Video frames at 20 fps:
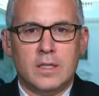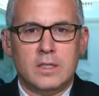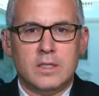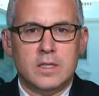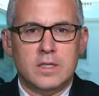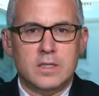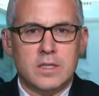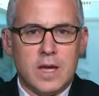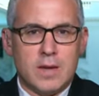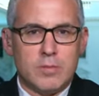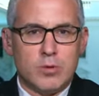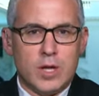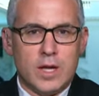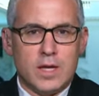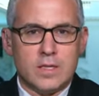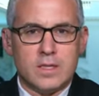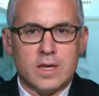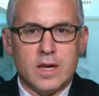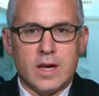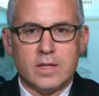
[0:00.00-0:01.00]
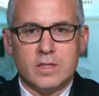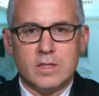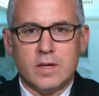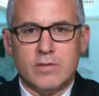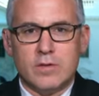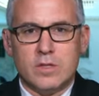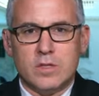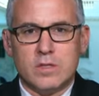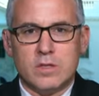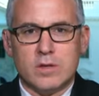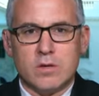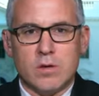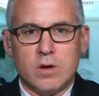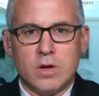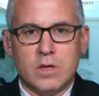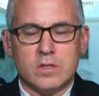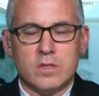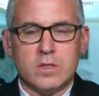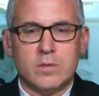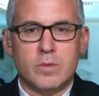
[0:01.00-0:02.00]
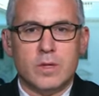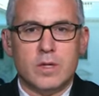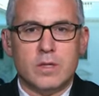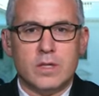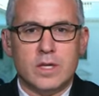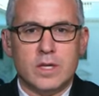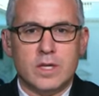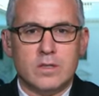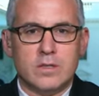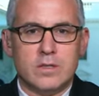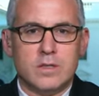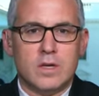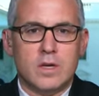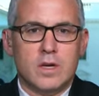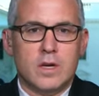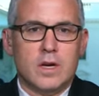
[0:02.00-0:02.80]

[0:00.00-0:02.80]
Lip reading: destabilizing activities across the Middle East,